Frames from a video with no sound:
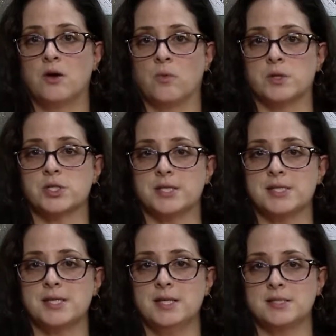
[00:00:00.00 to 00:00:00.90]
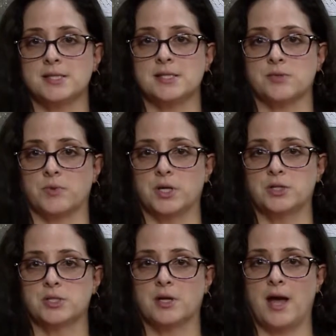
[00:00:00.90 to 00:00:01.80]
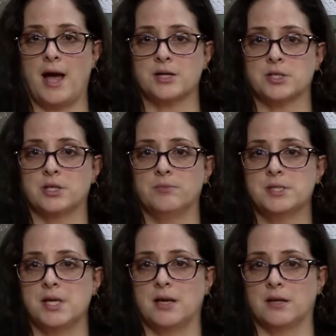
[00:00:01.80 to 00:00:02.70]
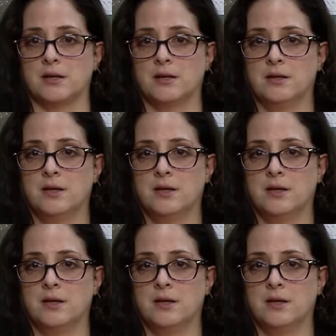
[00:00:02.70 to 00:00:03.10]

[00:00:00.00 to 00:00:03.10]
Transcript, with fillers: Once consensus is reached, action can be taken.